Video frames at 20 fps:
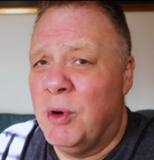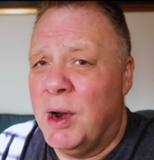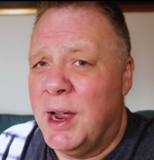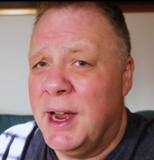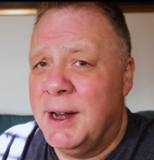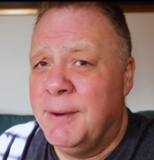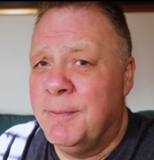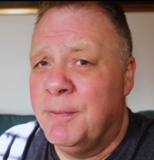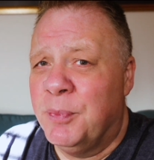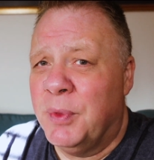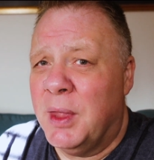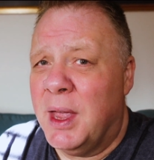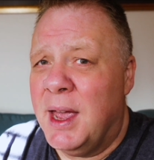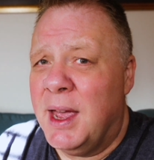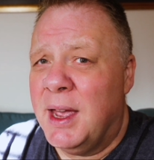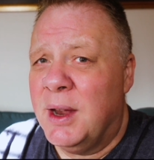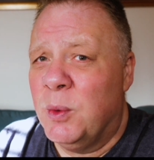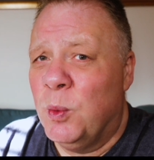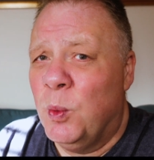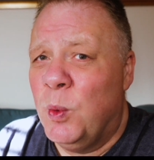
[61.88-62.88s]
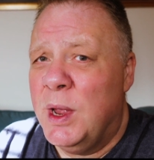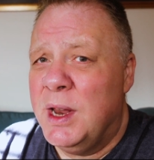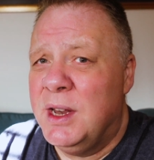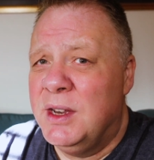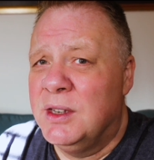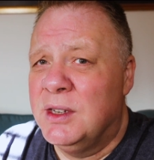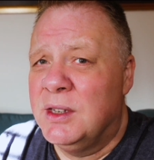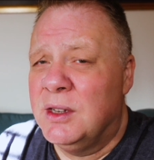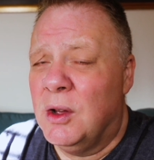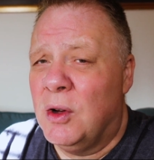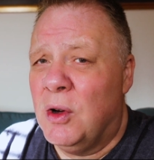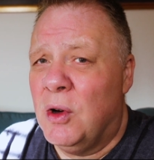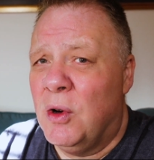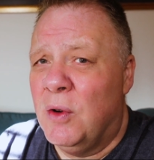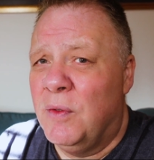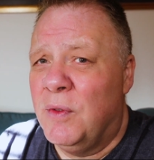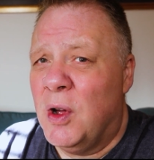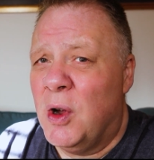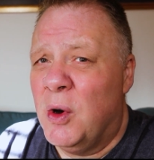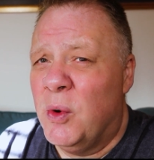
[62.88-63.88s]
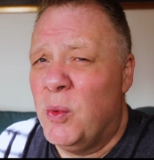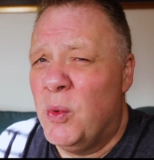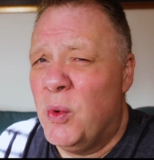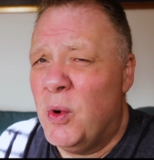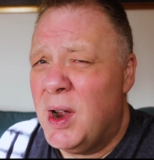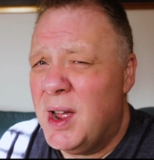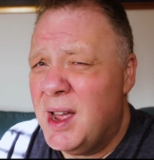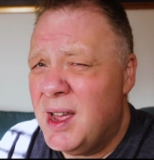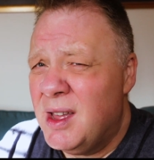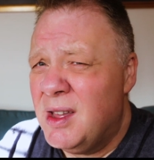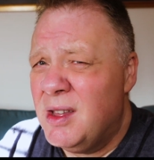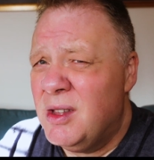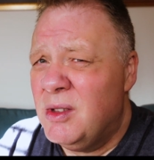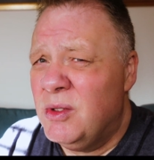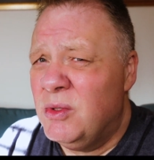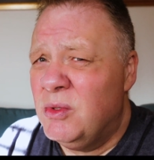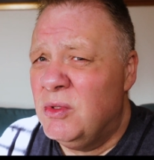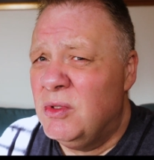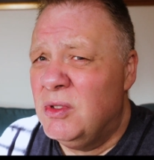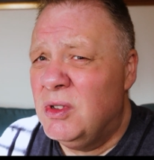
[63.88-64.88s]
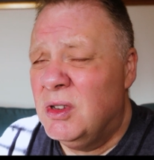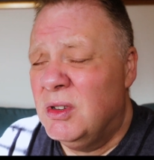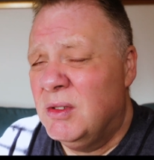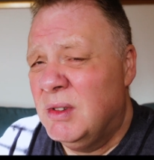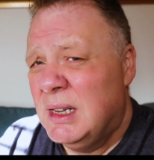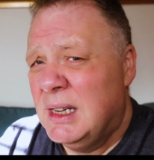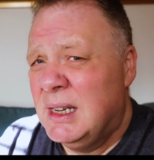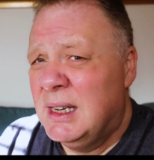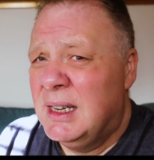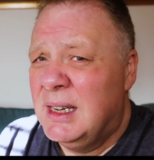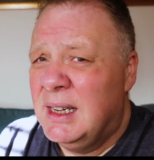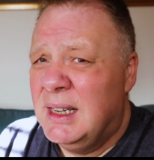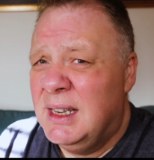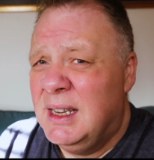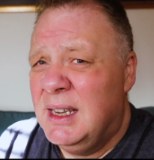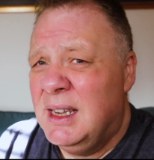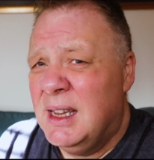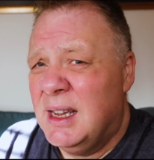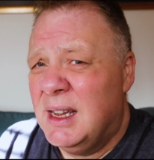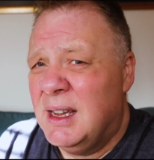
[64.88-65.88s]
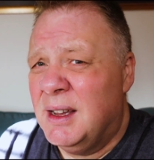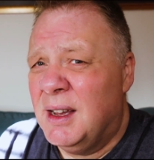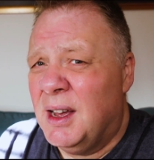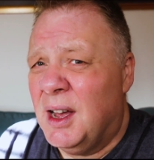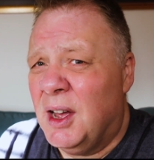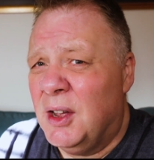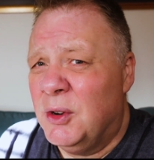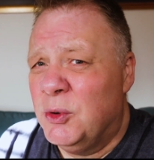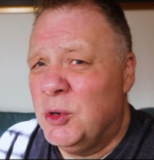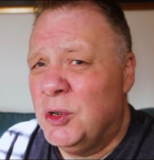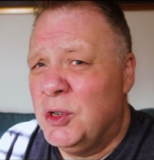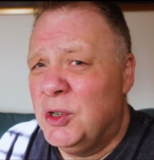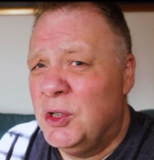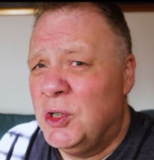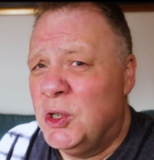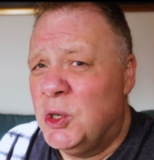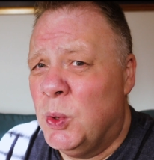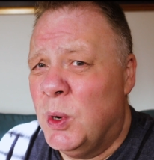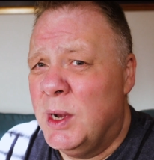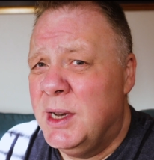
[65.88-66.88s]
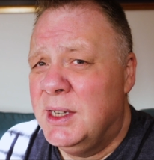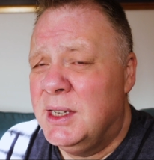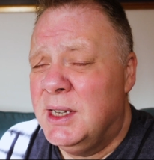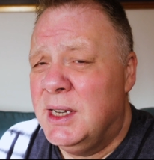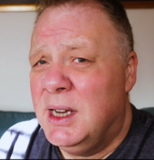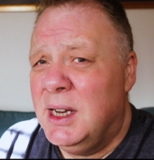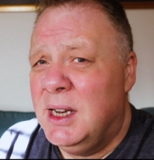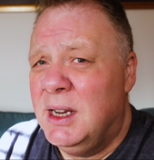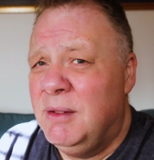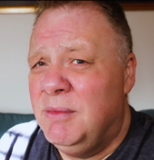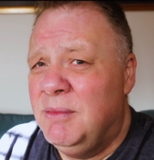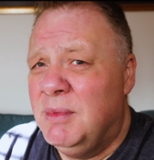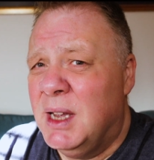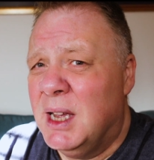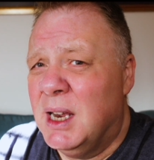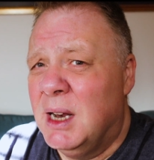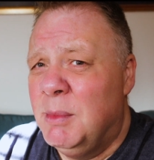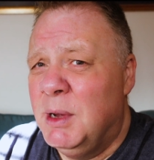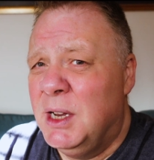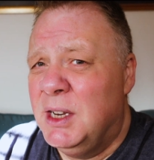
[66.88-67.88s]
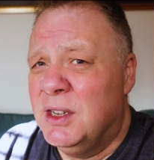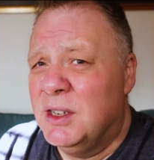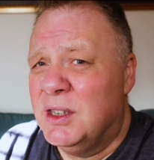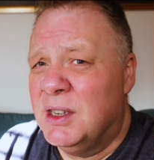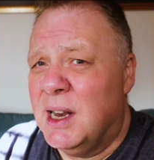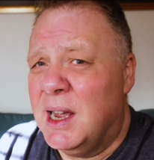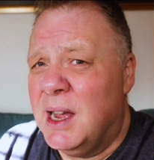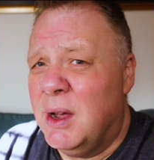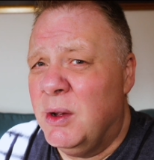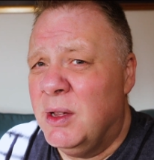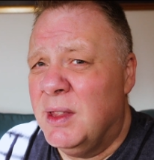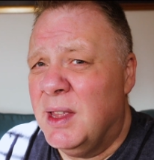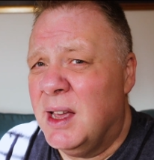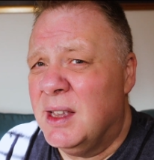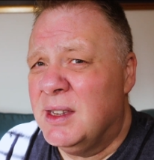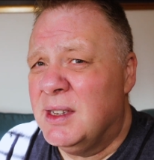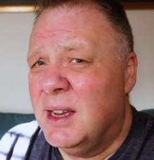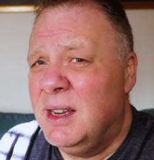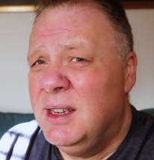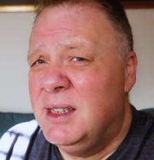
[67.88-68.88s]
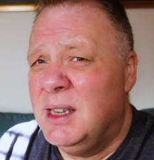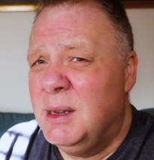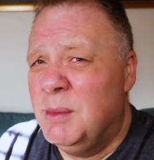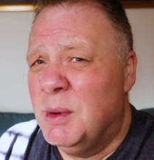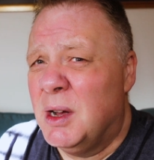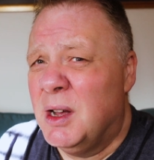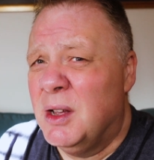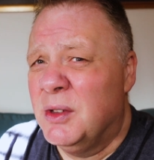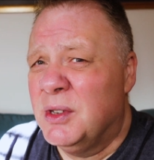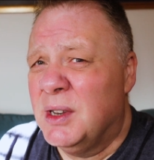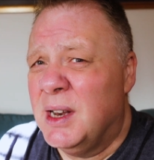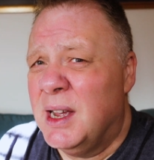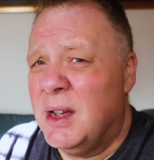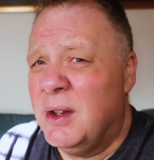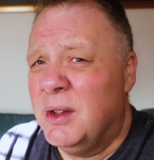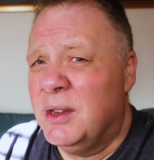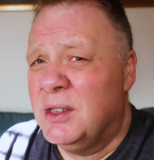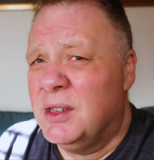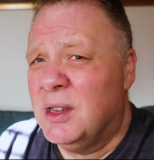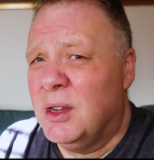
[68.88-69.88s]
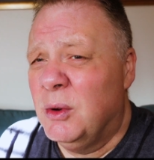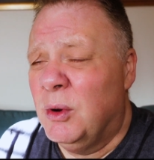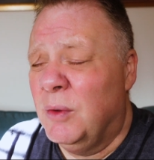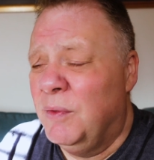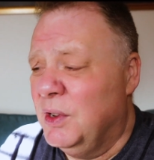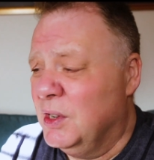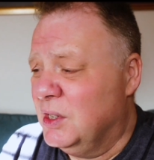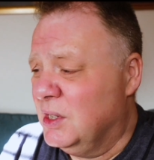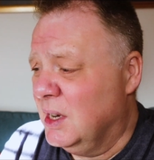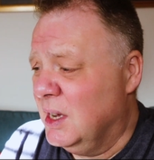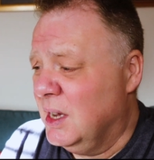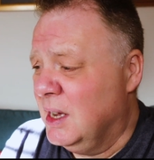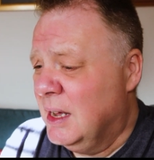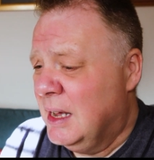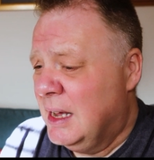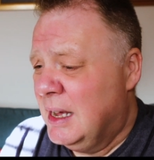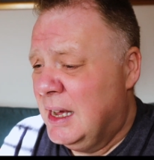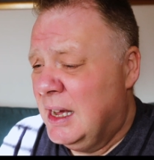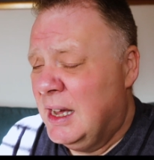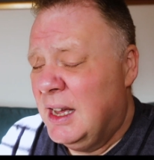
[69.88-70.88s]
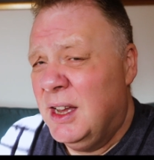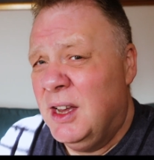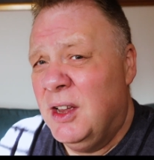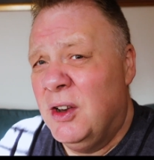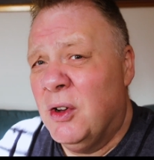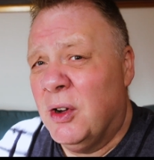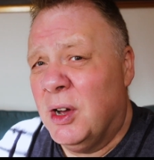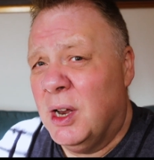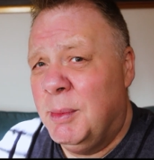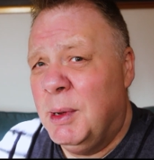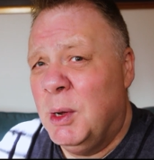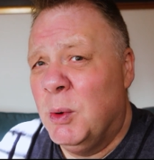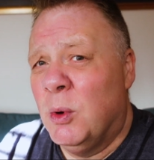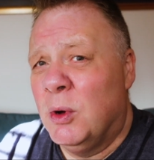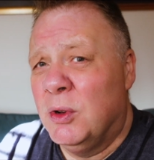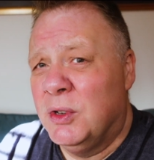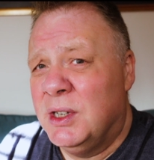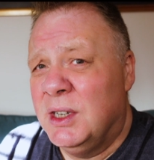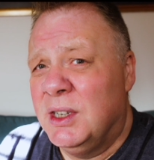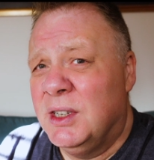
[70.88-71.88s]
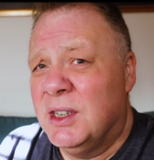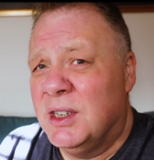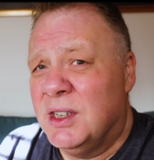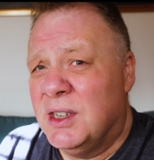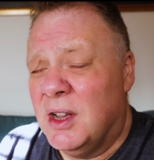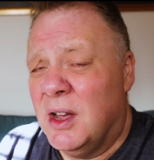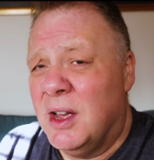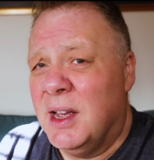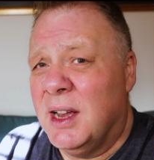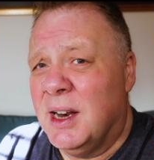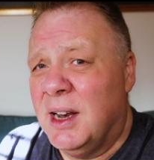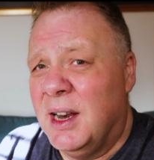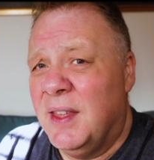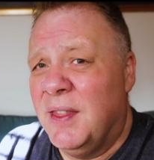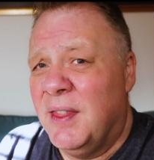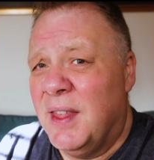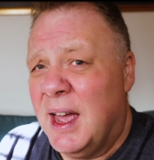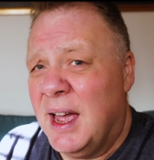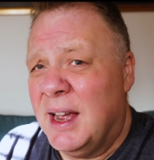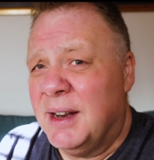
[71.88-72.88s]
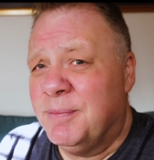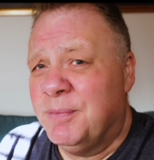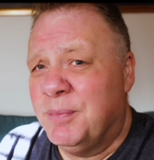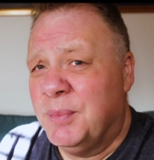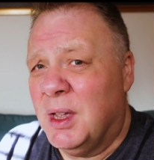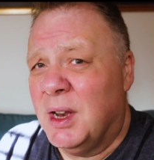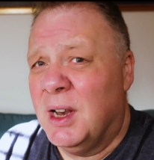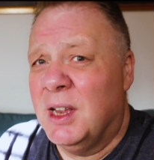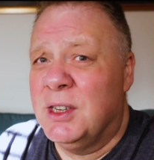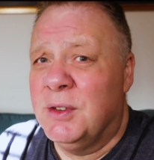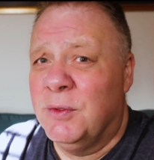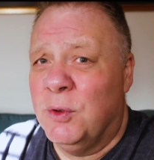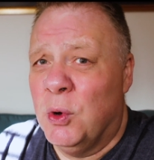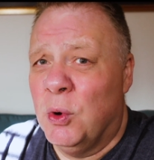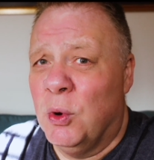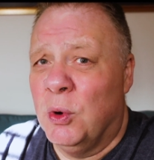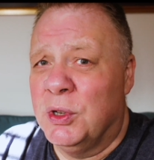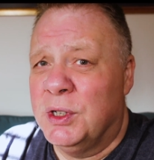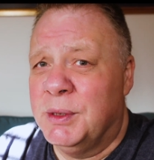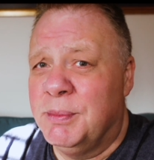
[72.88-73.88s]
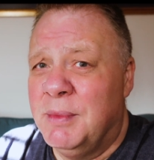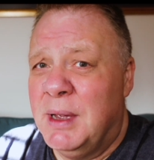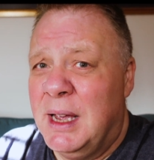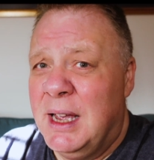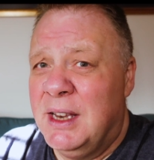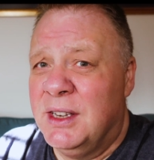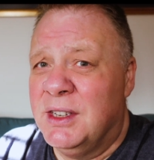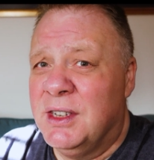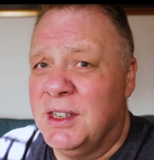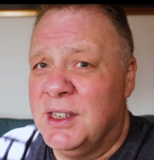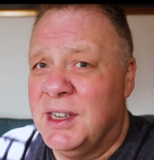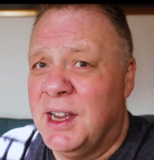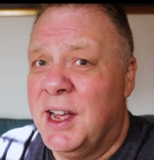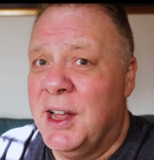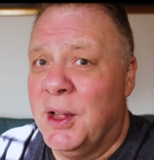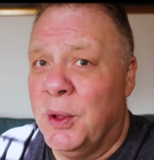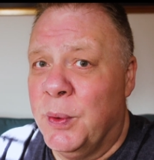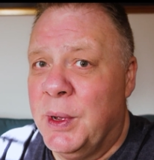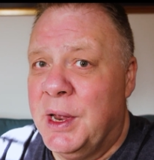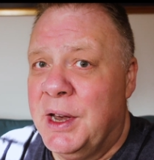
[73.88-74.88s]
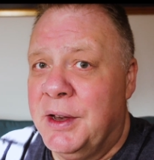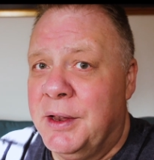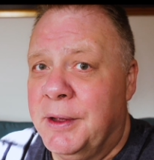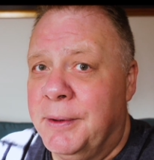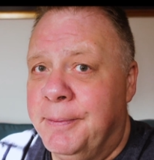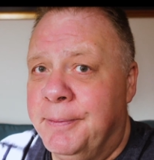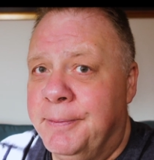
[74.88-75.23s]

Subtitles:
rain and winds of around 120 kilometres an hour, that's 80 miles an hour, so obviously you're not going to be wanting to cycle in that, unless of course it's a tailwind.